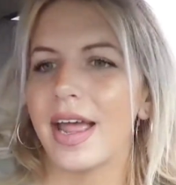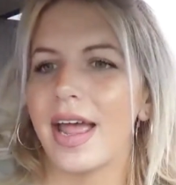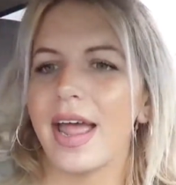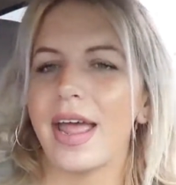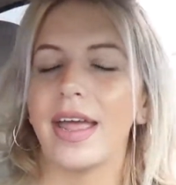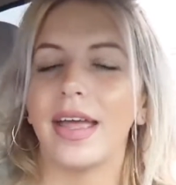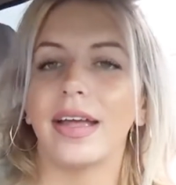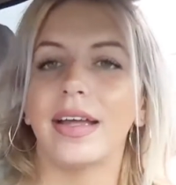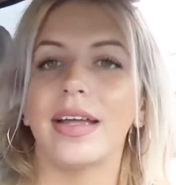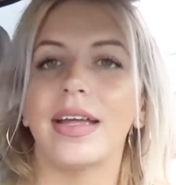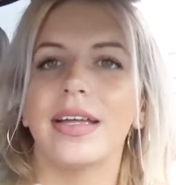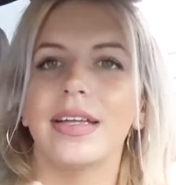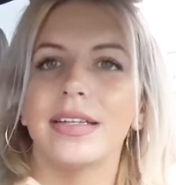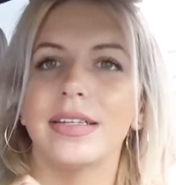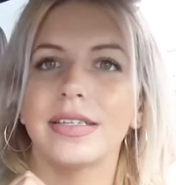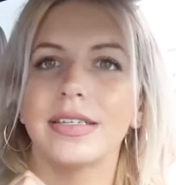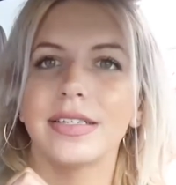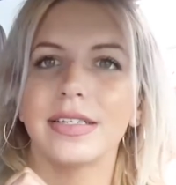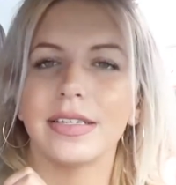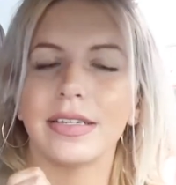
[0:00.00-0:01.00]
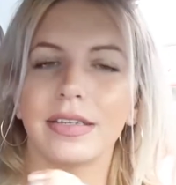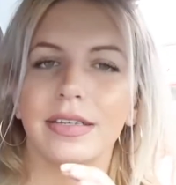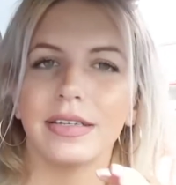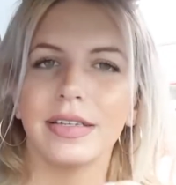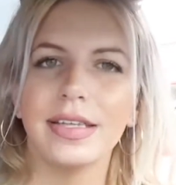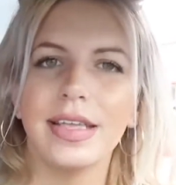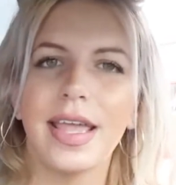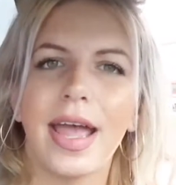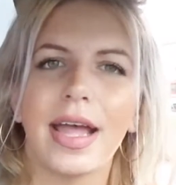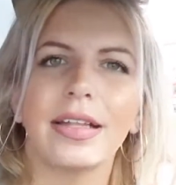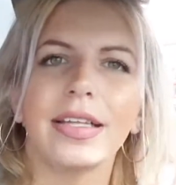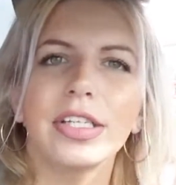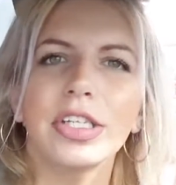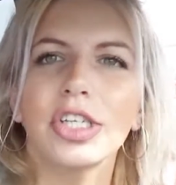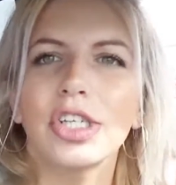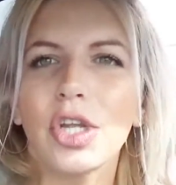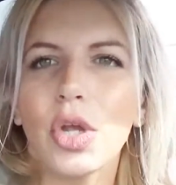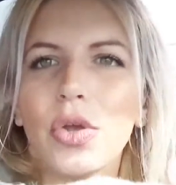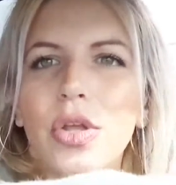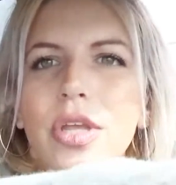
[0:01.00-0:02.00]
And yeah, let's
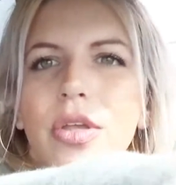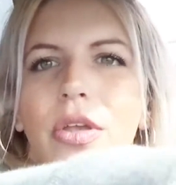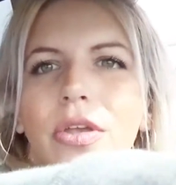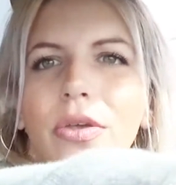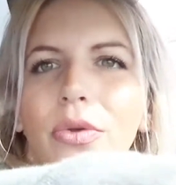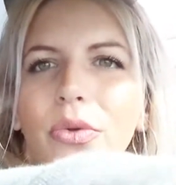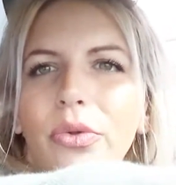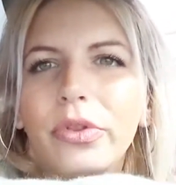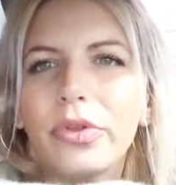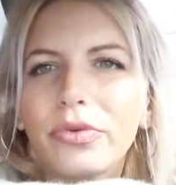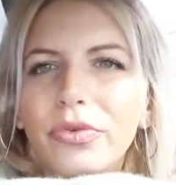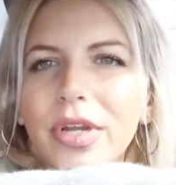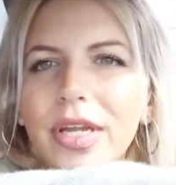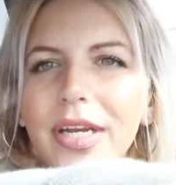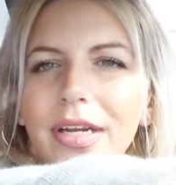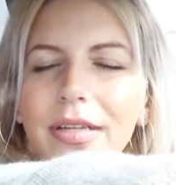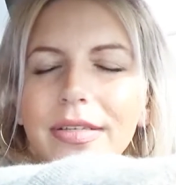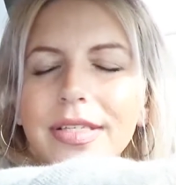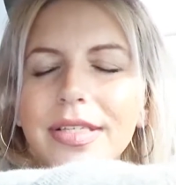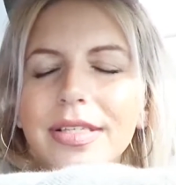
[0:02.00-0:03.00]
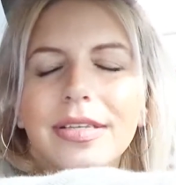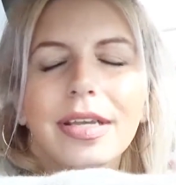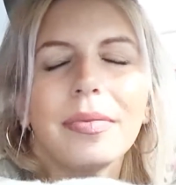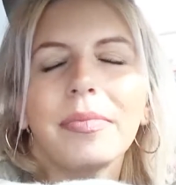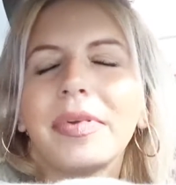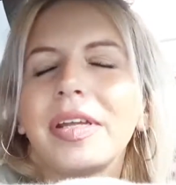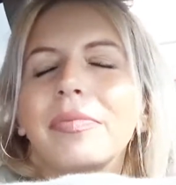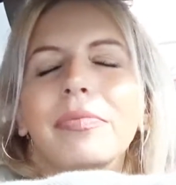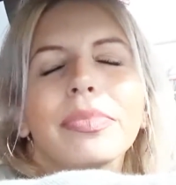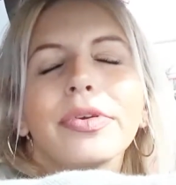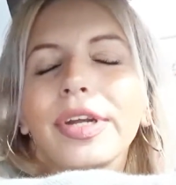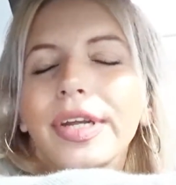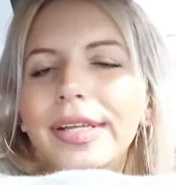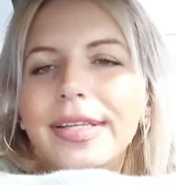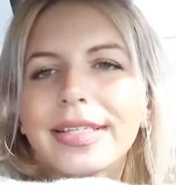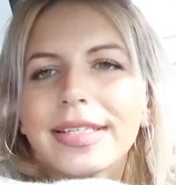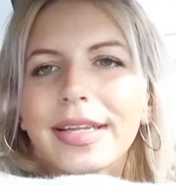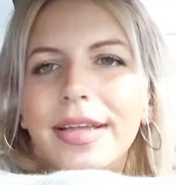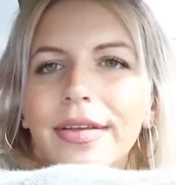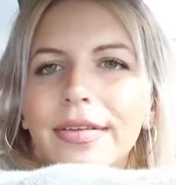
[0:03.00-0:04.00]
show you Bria's
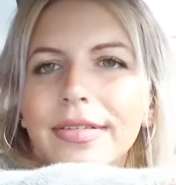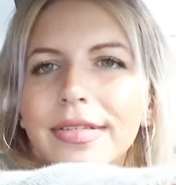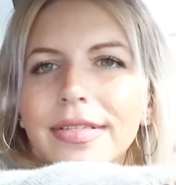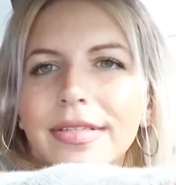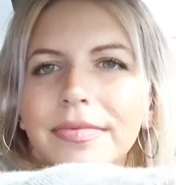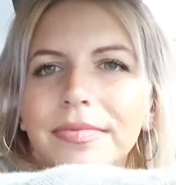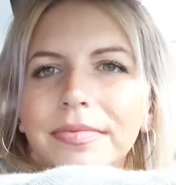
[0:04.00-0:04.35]
nails.